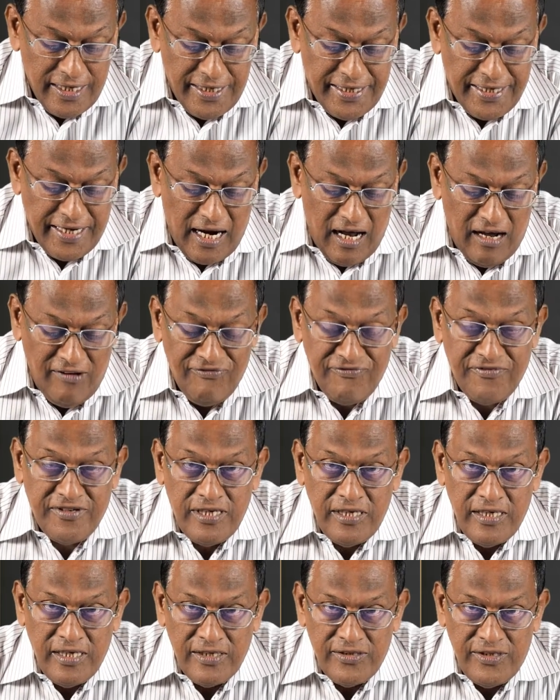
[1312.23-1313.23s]

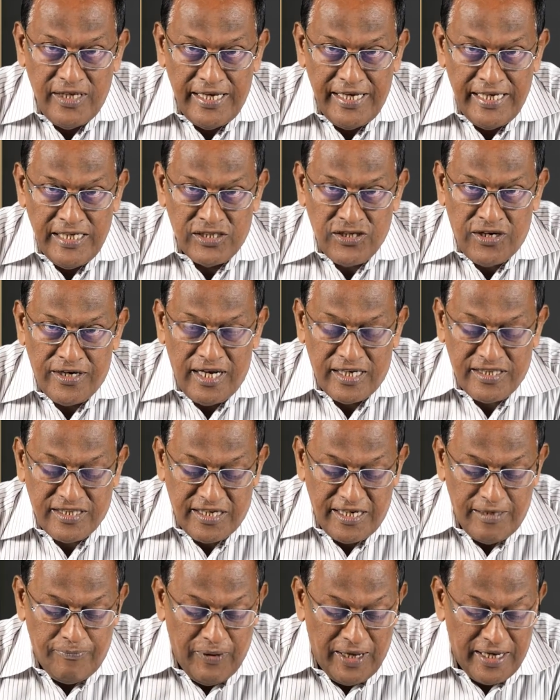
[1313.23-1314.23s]
Draft the
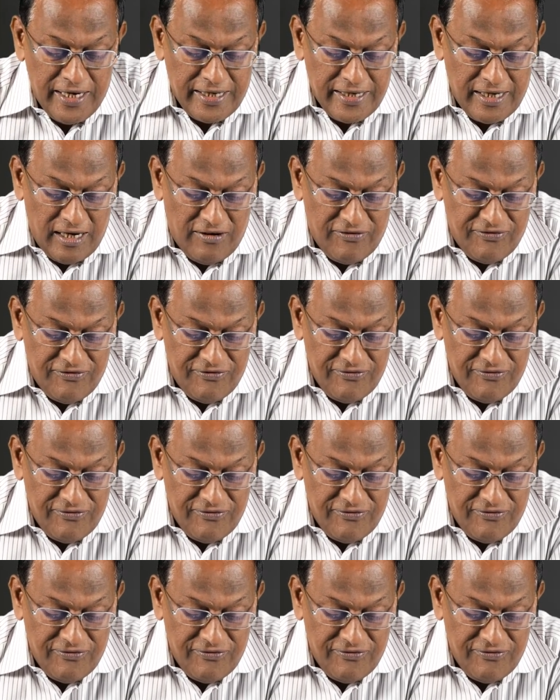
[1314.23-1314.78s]
introductory paragraph.